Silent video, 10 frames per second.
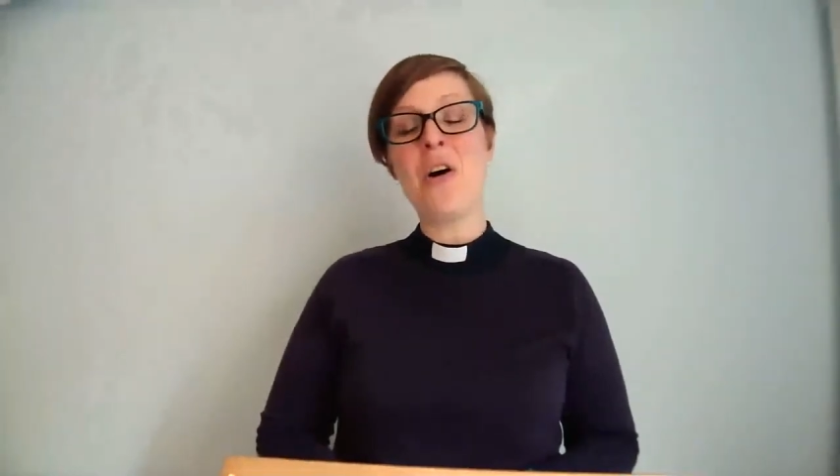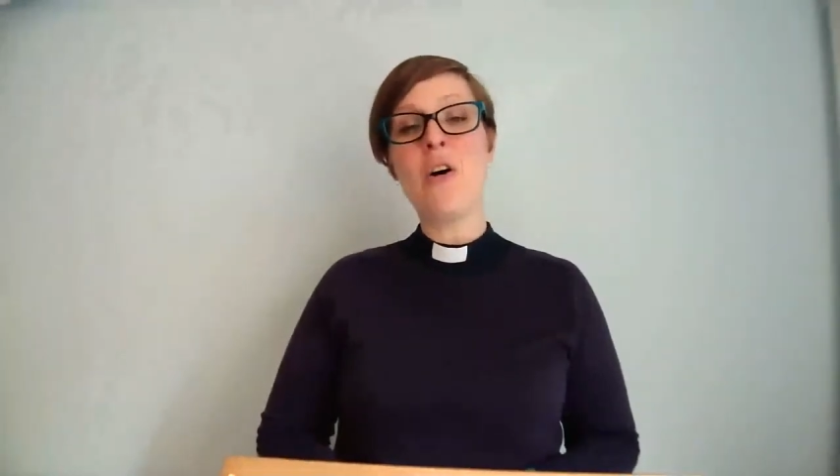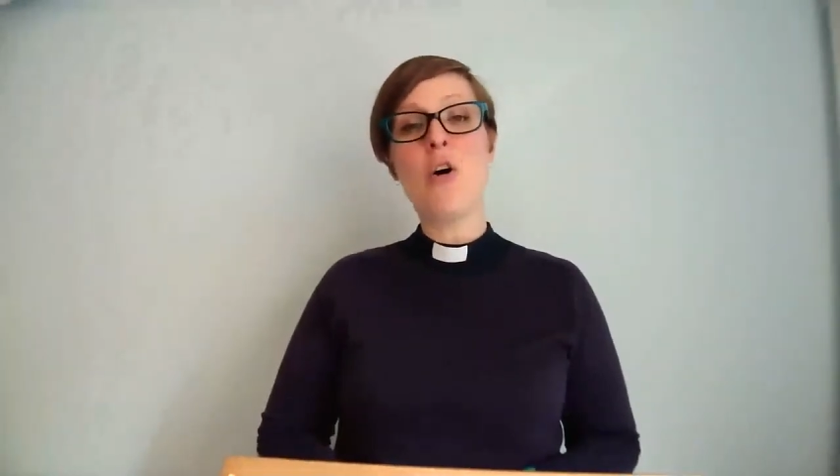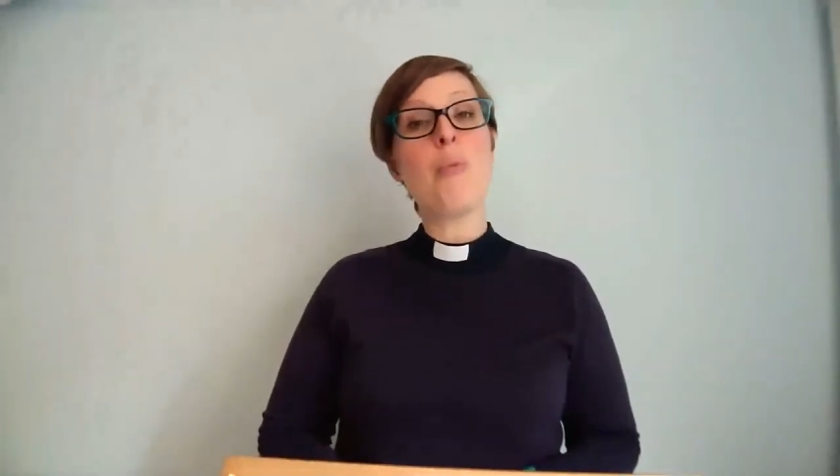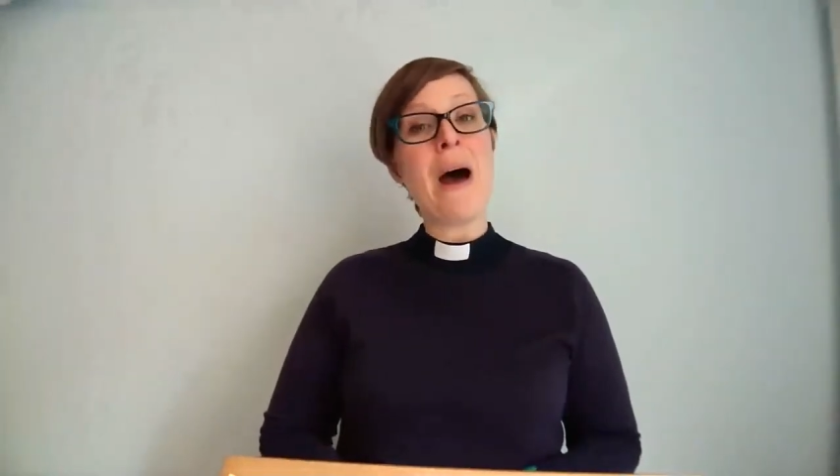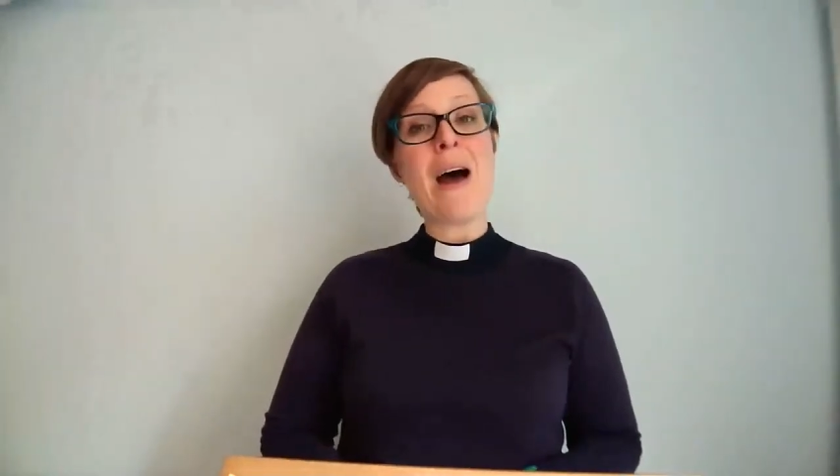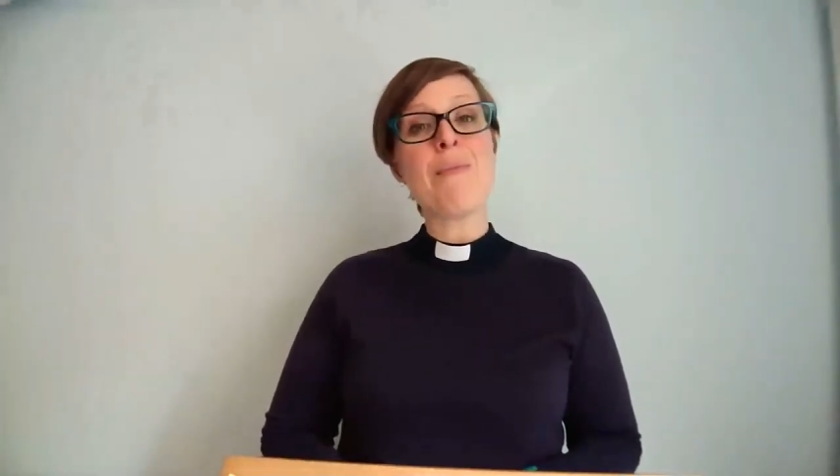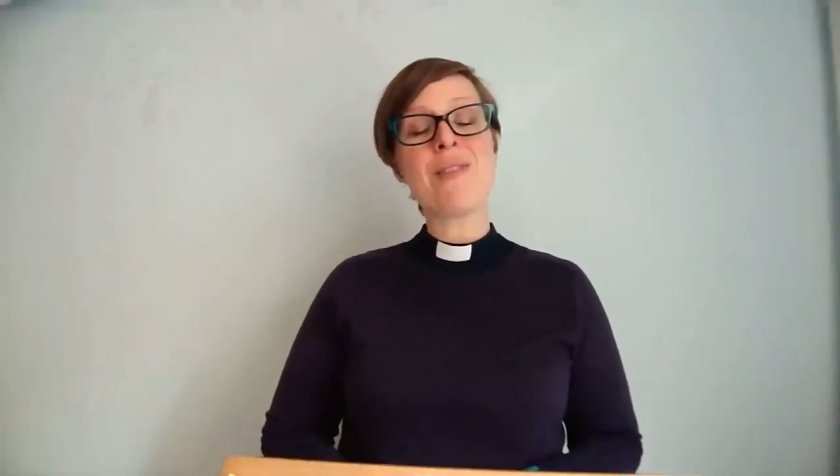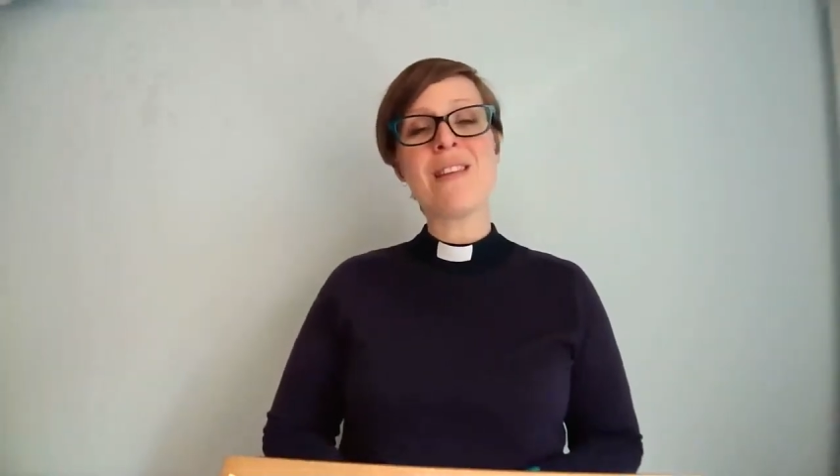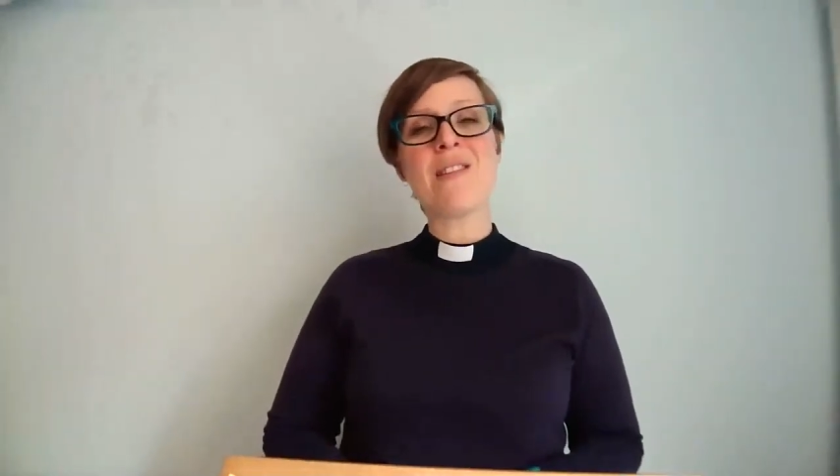or
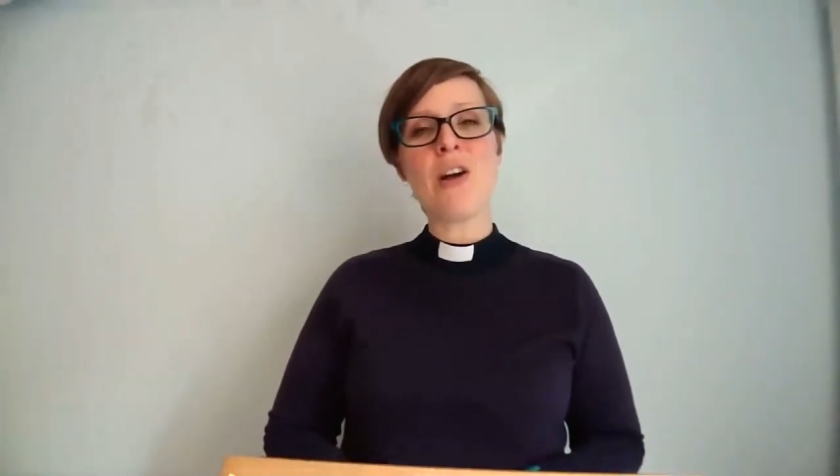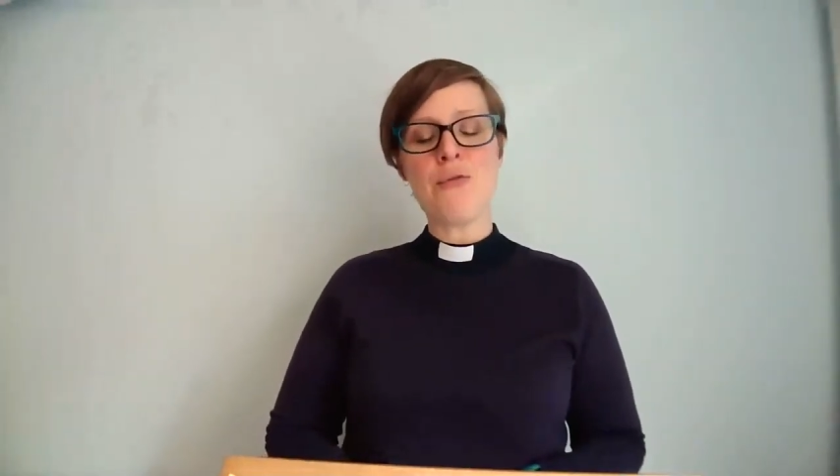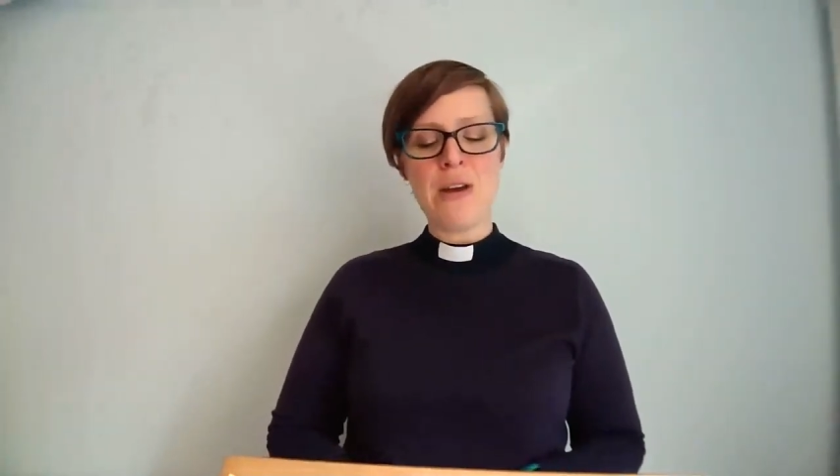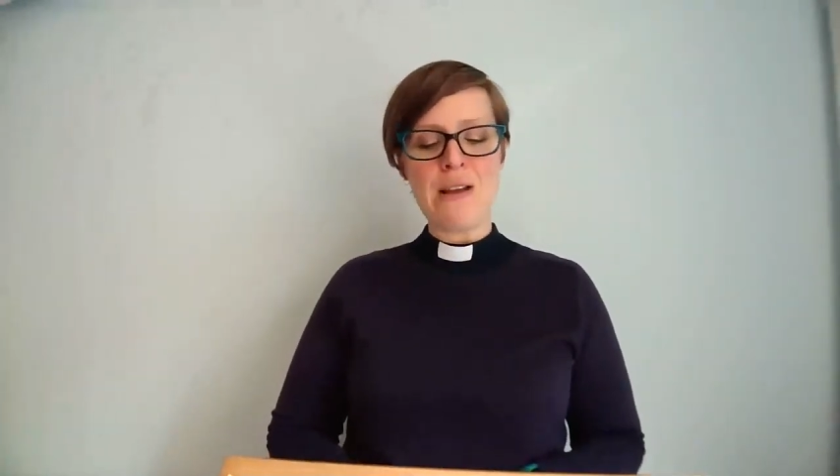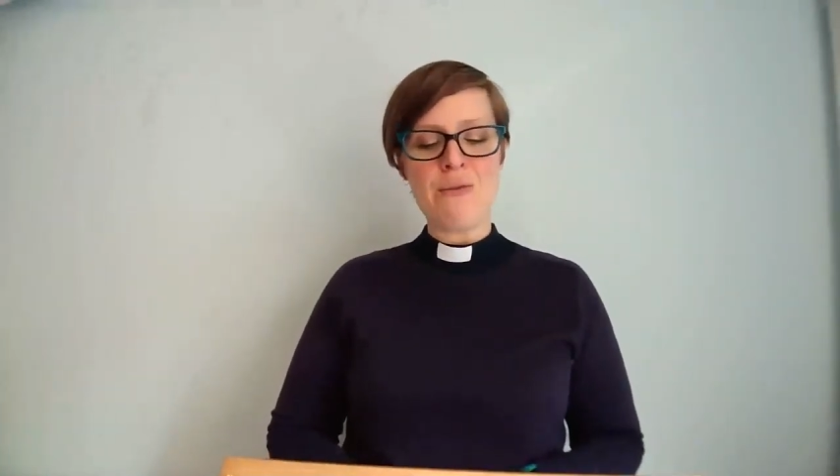perhaps discovering